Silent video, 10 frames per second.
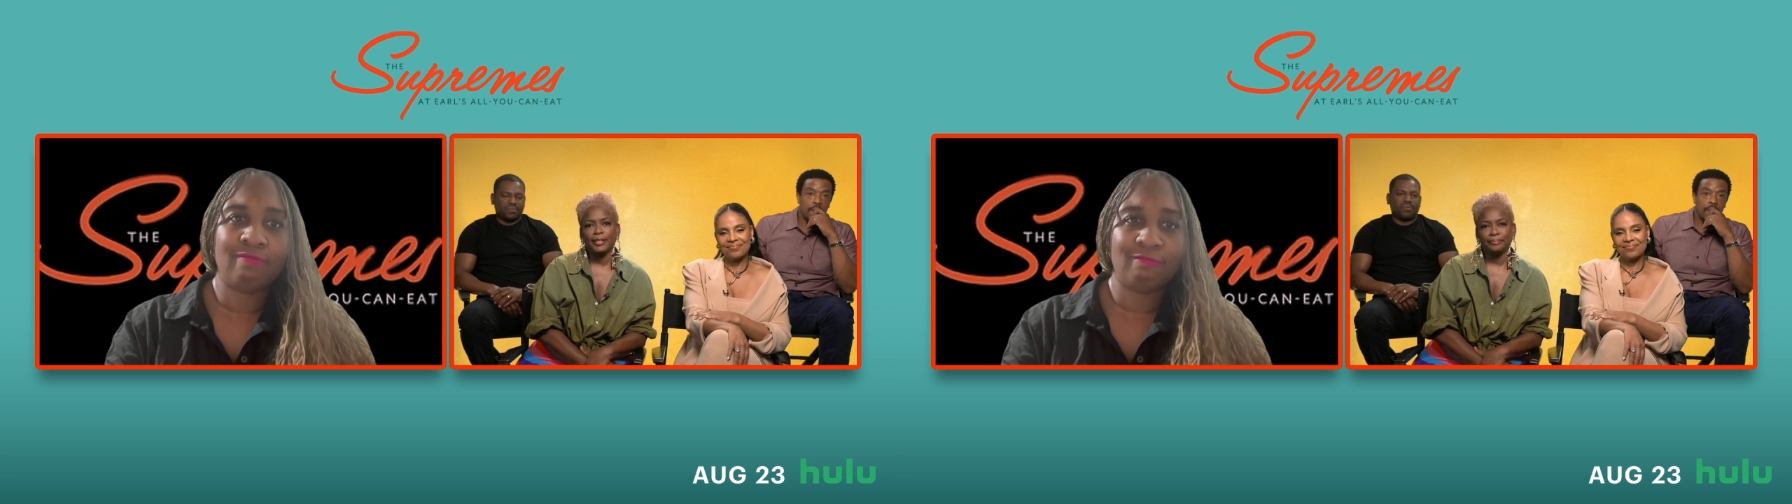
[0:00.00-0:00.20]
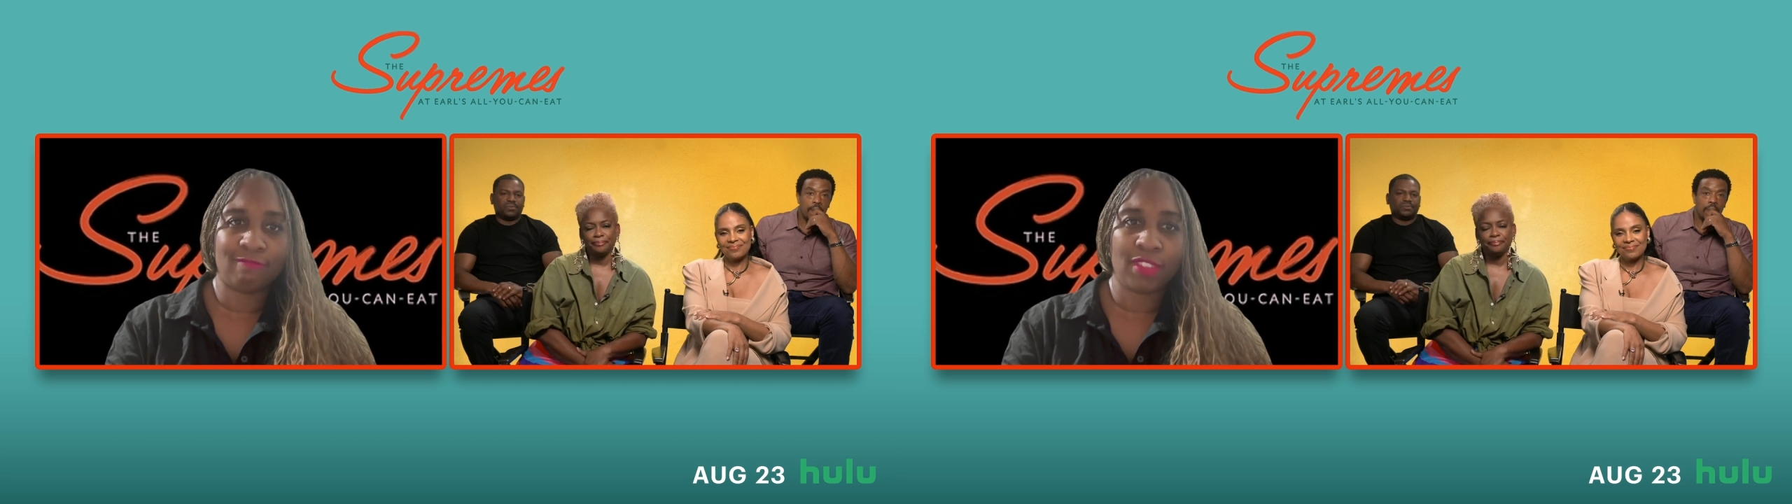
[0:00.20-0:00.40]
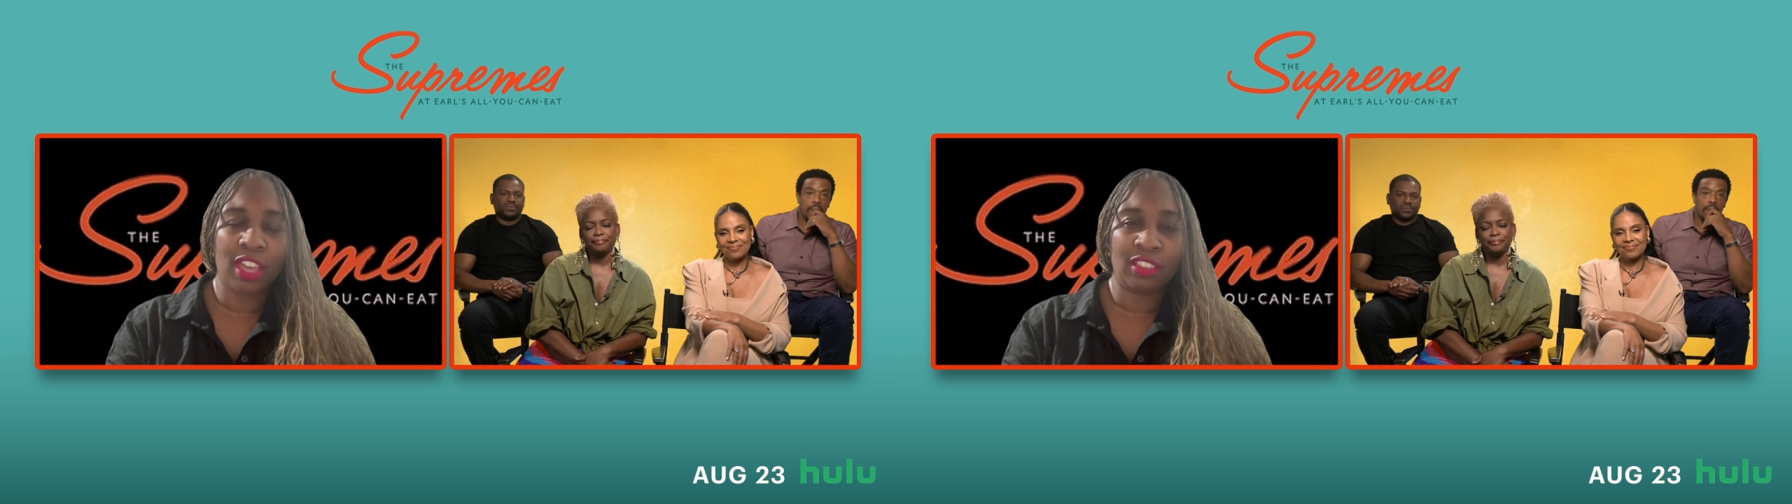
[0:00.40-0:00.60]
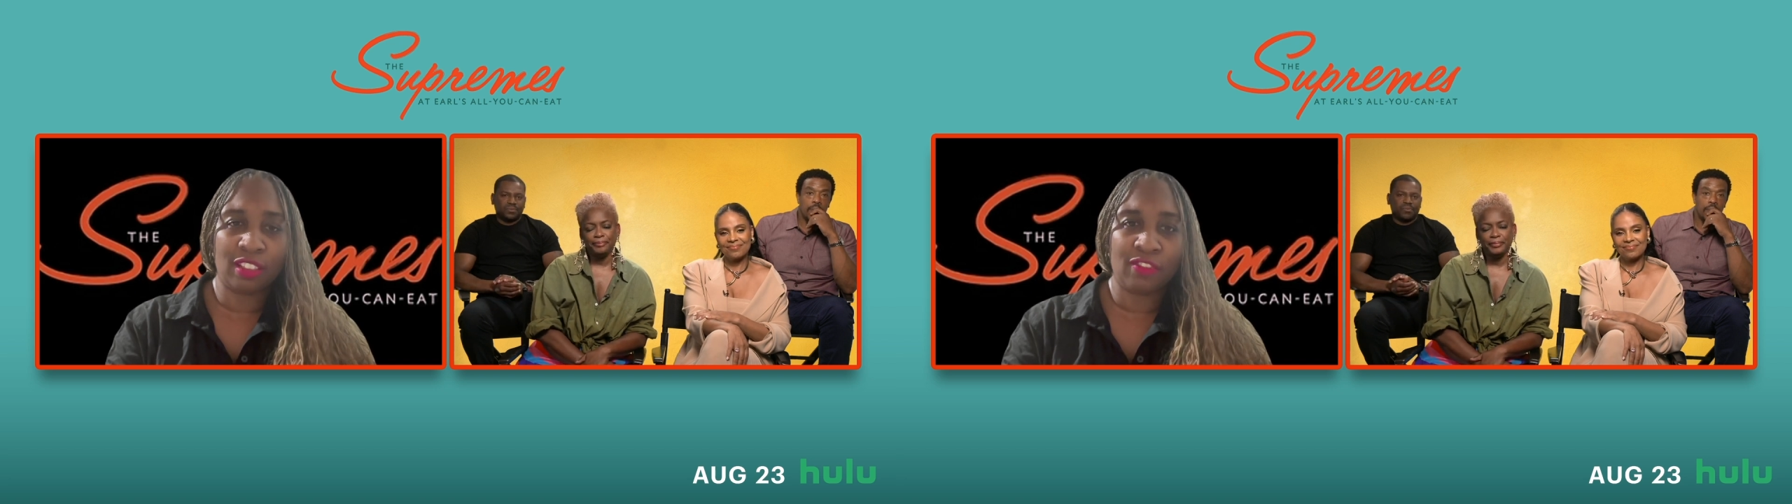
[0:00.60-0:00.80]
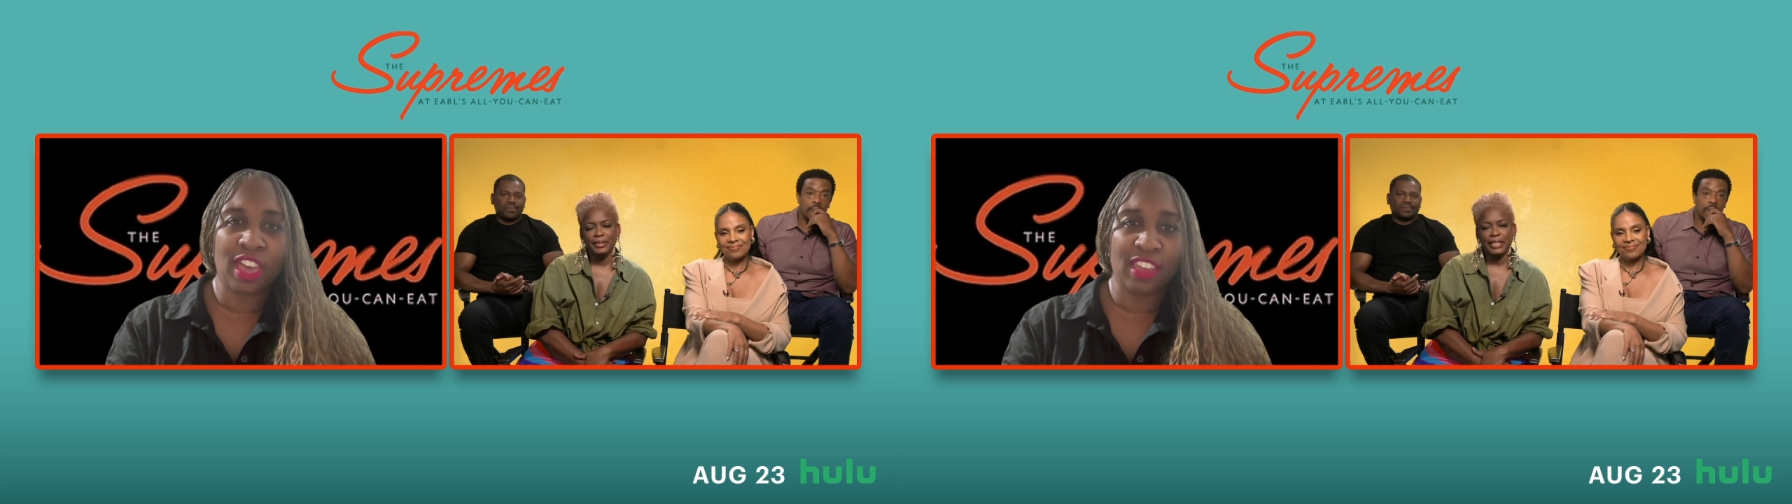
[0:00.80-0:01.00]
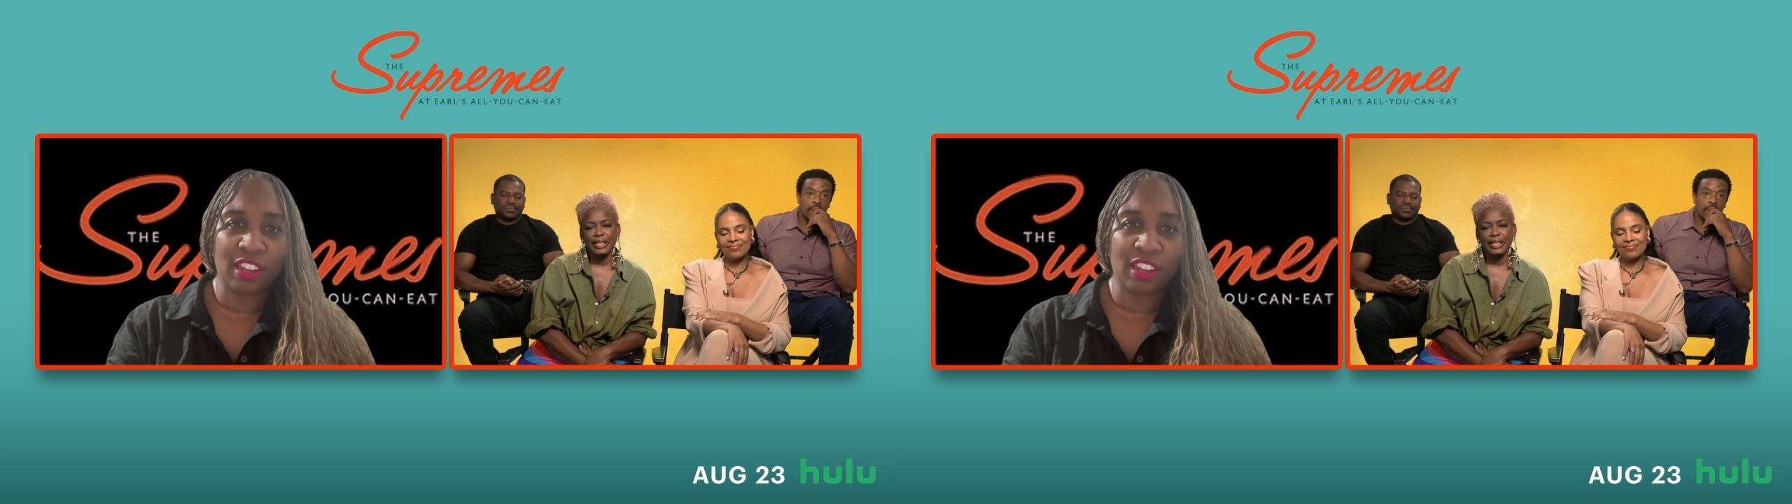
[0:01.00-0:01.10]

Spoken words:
Mm, I love that.